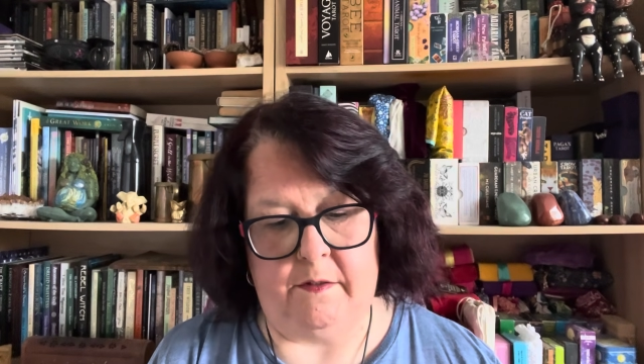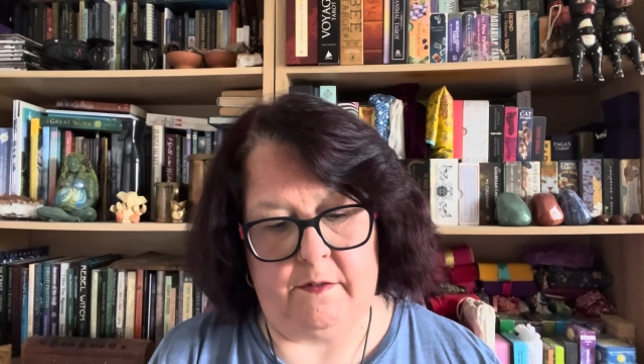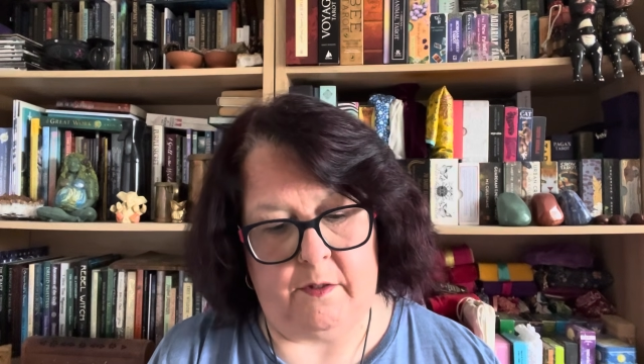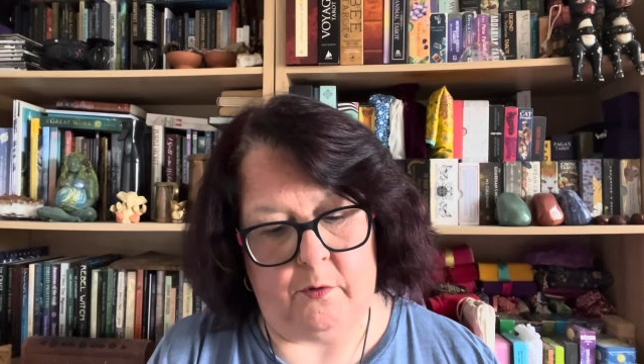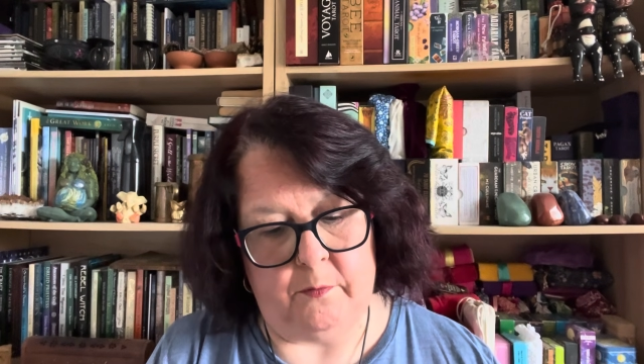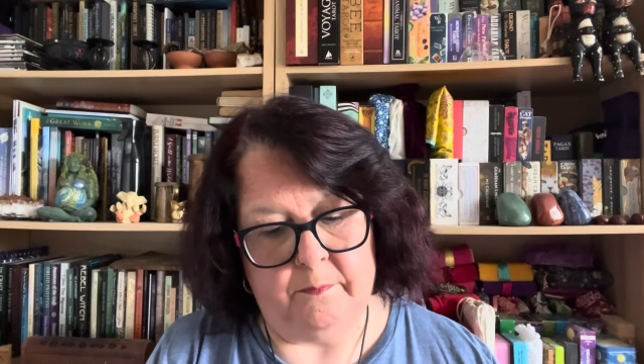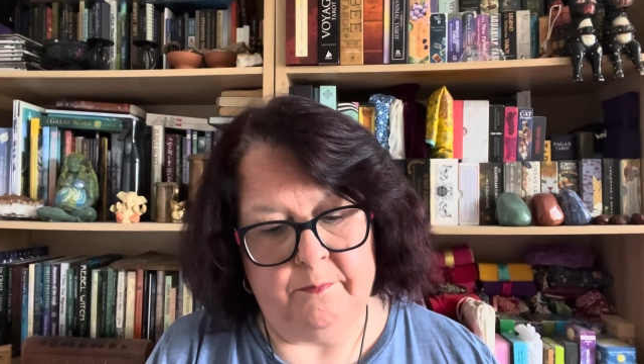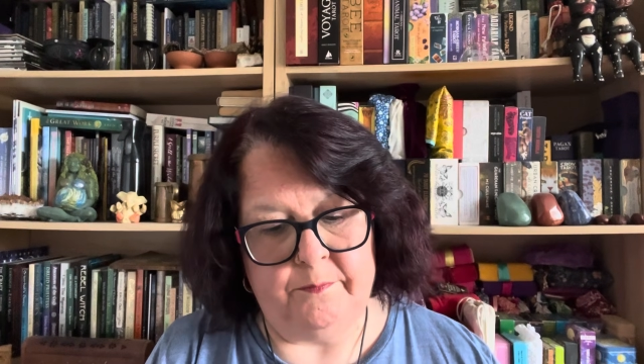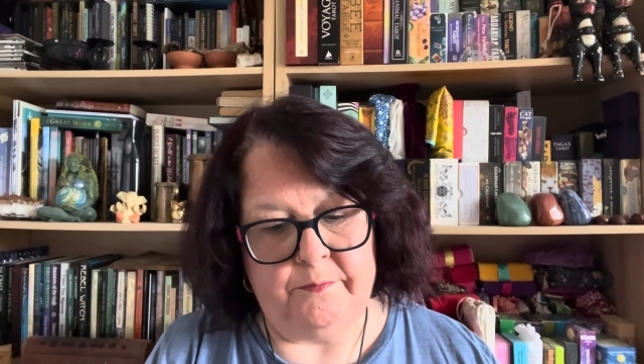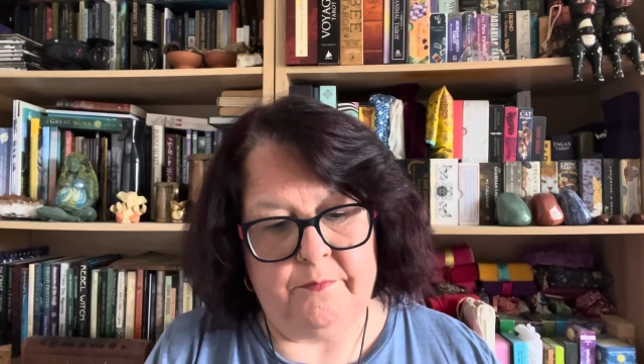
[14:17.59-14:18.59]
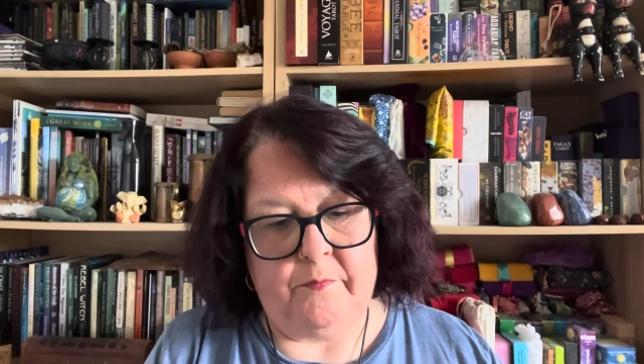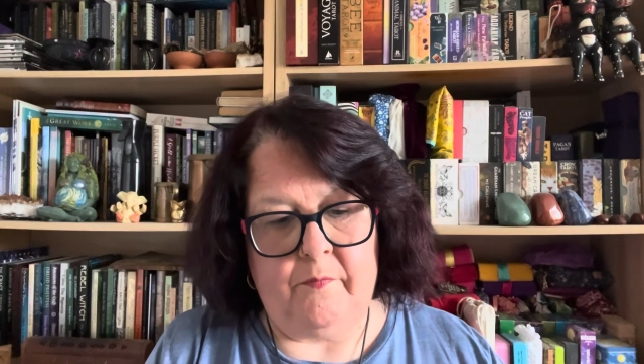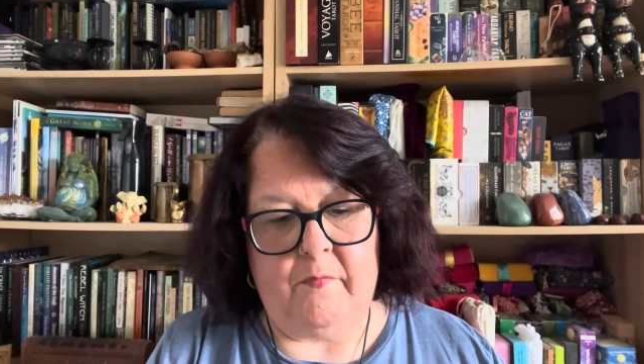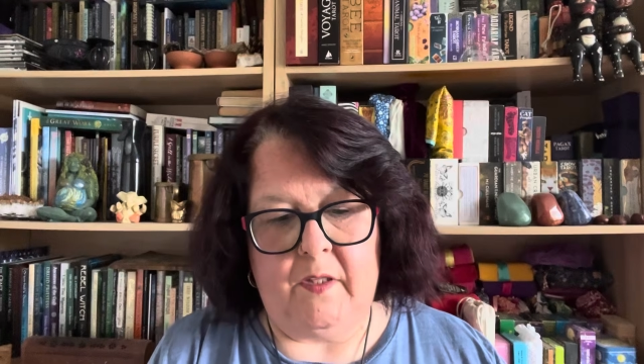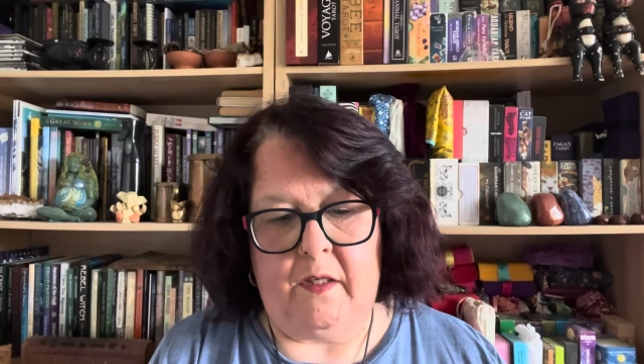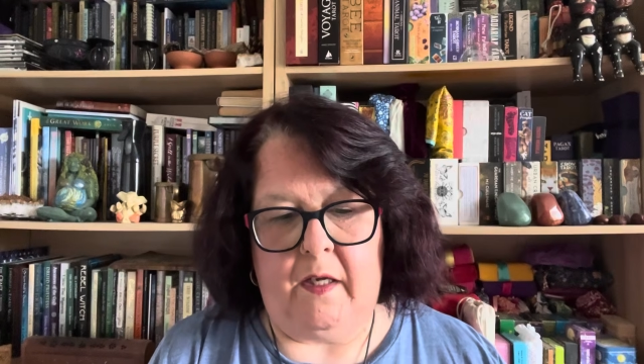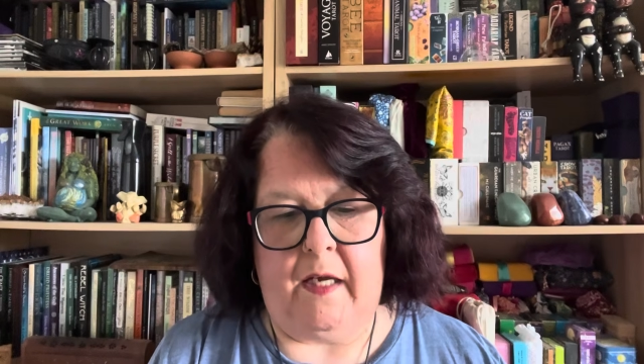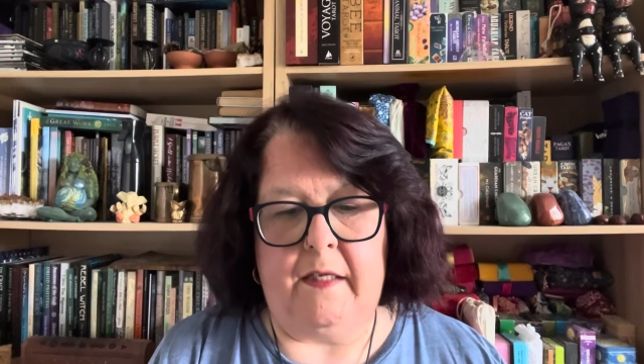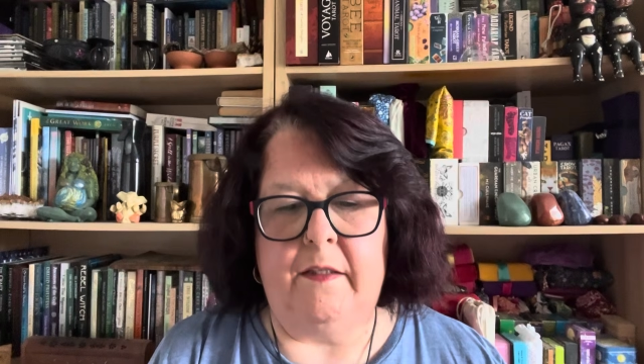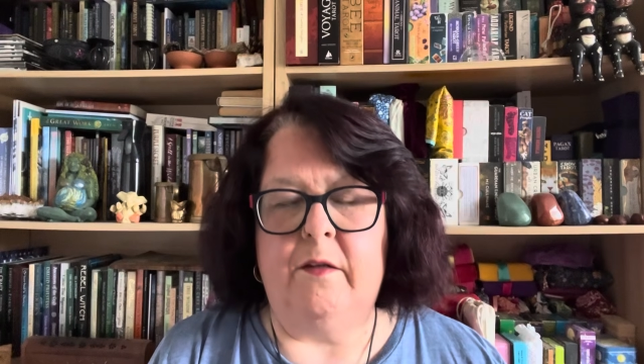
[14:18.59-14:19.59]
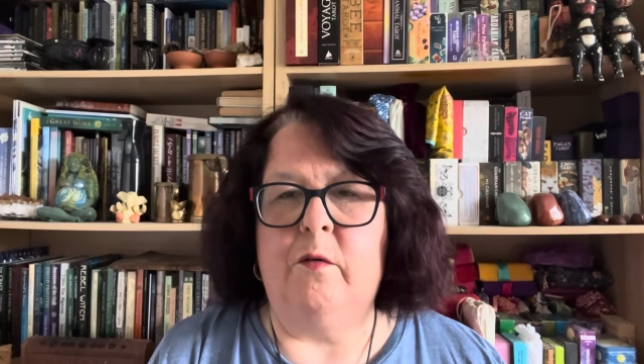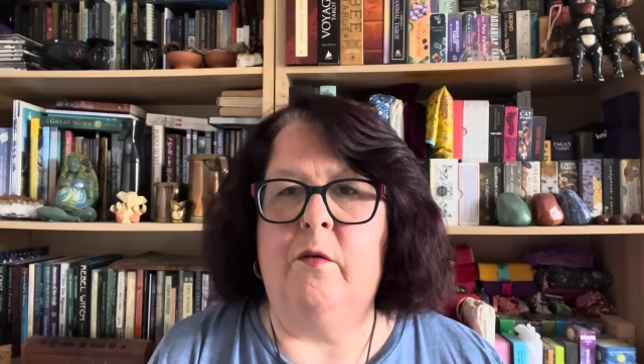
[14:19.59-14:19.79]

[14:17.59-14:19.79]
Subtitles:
So, and